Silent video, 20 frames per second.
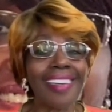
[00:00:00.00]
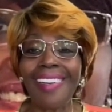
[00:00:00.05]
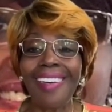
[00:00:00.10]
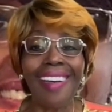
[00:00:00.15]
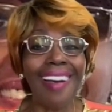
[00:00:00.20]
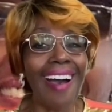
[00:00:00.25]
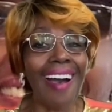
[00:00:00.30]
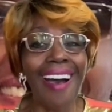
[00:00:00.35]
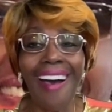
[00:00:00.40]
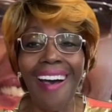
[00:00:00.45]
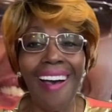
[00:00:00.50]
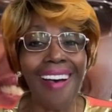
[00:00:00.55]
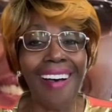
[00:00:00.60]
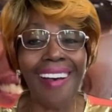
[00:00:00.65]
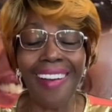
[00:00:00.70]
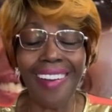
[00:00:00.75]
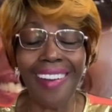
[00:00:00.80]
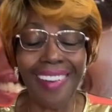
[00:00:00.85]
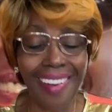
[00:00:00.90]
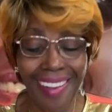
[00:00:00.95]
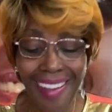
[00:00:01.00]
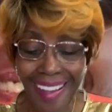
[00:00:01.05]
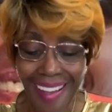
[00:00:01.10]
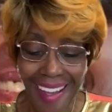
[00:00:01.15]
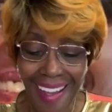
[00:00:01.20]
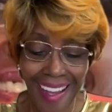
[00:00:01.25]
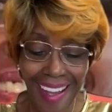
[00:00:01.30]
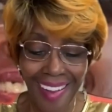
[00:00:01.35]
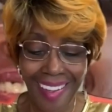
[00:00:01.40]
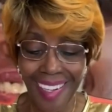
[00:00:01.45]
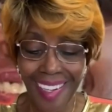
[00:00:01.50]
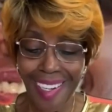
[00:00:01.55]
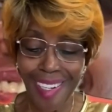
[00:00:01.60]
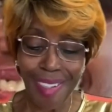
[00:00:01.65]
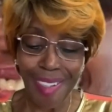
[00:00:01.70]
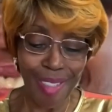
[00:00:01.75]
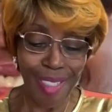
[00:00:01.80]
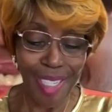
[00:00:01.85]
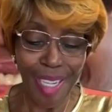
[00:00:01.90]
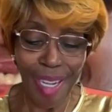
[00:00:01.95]
God.
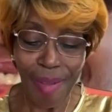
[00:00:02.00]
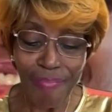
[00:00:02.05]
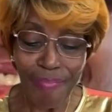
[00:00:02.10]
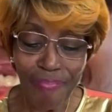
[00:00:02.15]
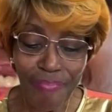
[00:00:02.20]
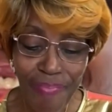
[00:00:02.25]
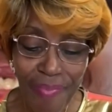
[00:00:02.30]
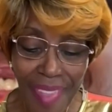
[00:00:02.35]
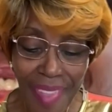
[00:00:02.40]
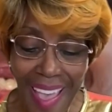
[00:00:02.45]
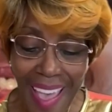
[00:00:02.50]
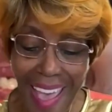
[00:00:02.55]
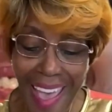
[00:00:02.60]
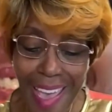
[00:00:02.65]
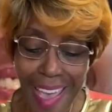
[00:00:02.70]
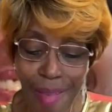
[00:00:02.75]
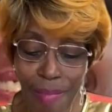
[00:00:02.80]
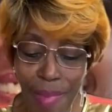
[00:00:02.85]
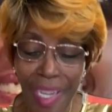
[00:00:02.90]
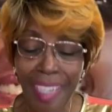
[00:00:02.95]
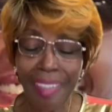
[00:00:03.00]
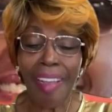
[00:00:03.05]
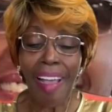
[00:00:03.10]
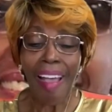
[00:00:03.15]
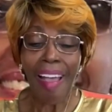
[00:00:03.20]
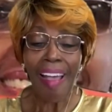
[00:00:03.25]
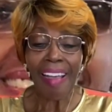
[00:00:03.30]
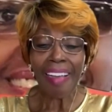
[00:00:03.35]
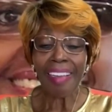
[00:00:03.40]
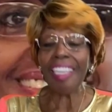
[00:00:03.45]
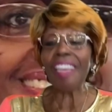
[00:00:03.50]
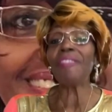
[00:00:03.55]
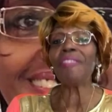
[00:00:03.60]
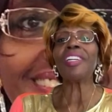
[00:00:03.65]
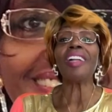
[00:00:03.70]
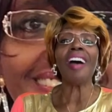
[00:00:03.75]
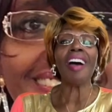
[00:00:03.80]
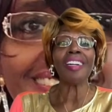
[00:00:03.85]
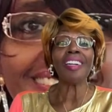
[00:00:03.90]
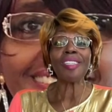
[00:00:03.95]
Hallelujah. Amen. Giving
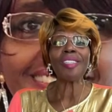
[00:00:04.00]
honor